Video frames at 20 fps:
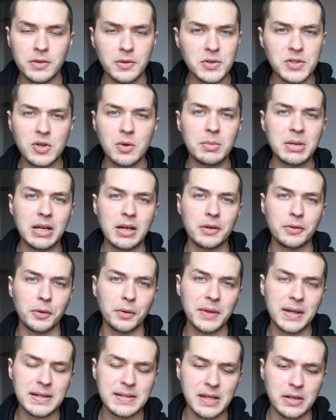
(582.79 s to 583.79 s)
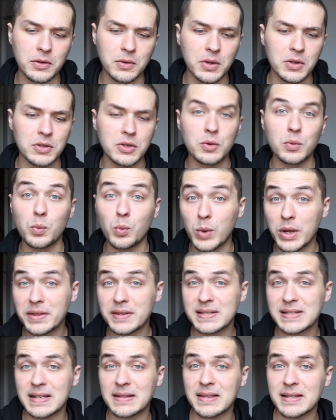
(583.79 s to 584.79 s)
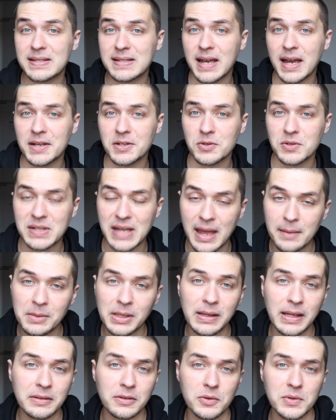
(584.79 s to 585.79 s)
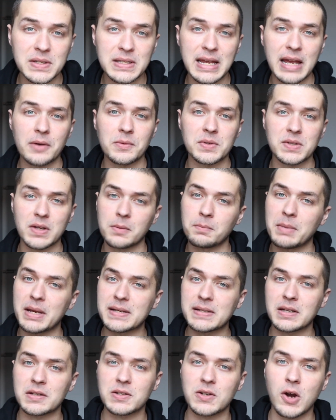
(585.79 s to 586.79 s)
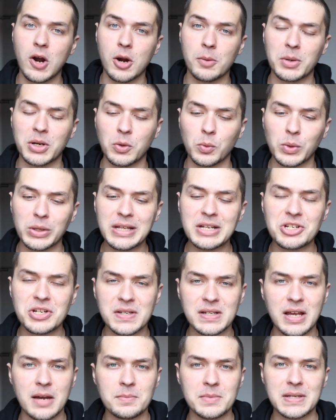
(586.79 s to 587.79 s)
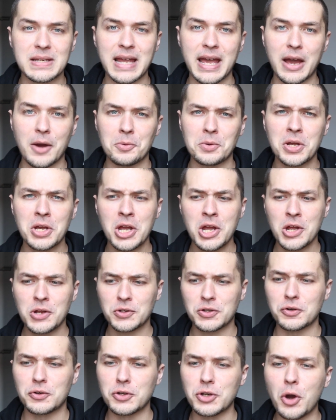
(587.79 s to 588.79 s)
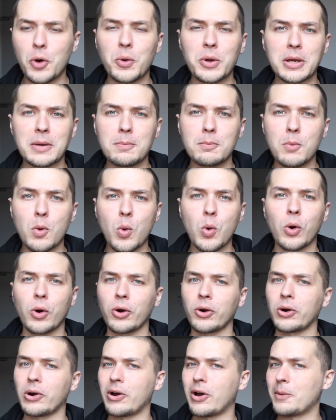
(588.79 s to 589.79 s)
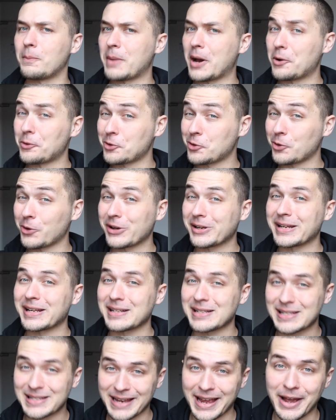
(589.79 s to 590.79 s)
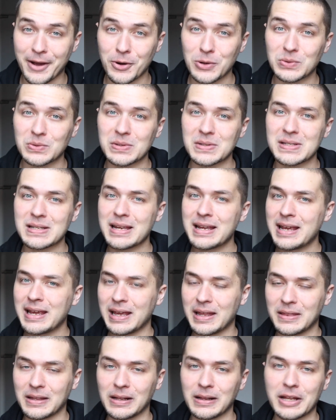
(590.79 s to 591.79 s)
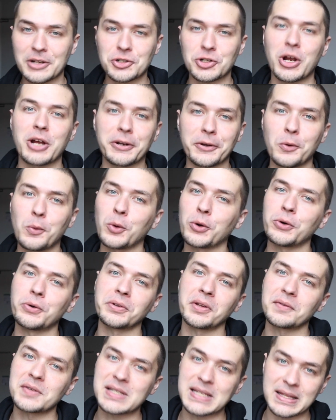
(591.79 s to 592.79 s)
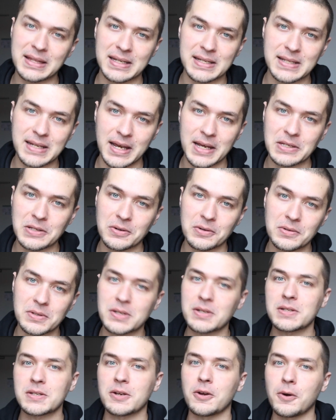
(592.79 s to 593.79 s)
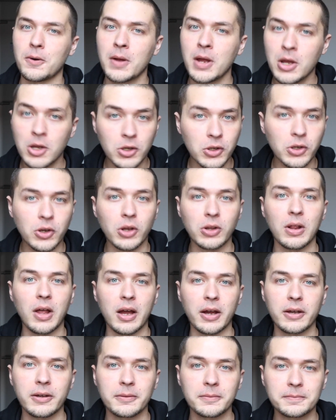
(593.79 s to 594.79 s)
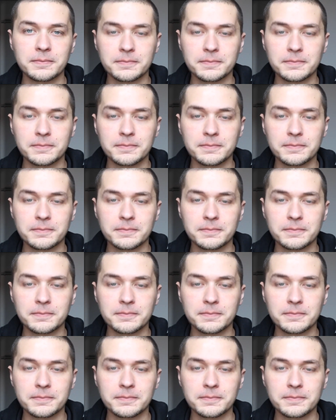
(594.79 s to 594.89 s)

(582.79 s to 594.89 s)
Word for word: There's so many other things that you can do with synthesizers to emulate those sounds on bass guitar, but it really just comes down to knowing more about creating sounds in the electronic world of synthesizers. So Good luck.